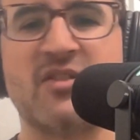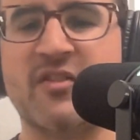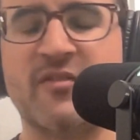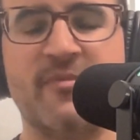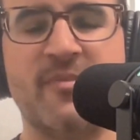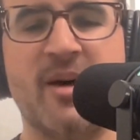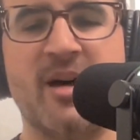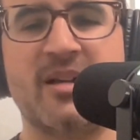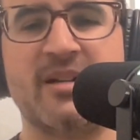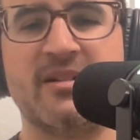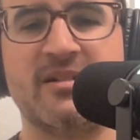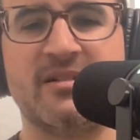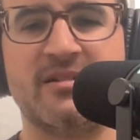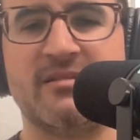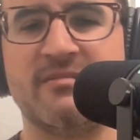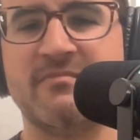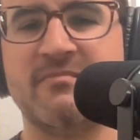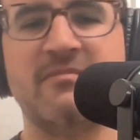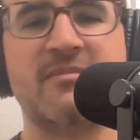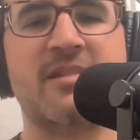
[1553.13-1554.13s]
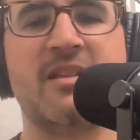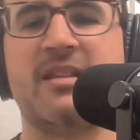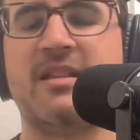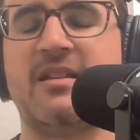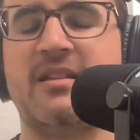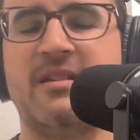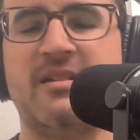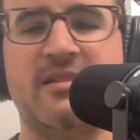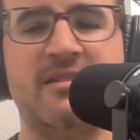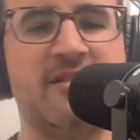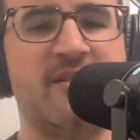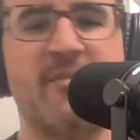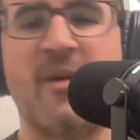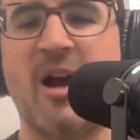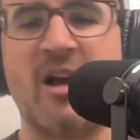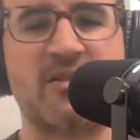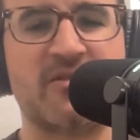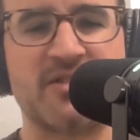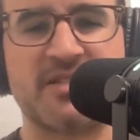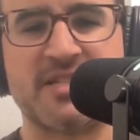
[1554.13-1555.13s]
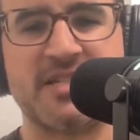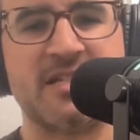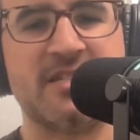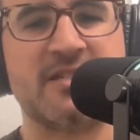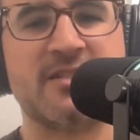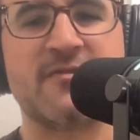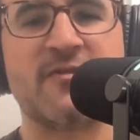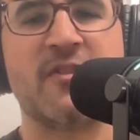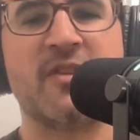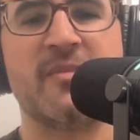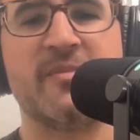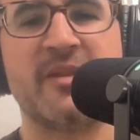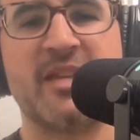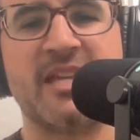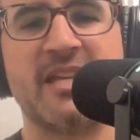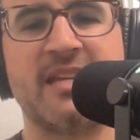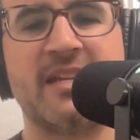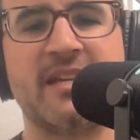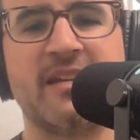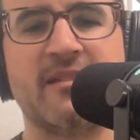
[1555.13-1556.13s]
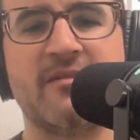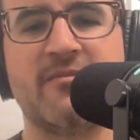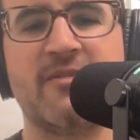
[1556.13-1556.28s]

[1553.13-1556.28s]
of modern democracies from the beginning,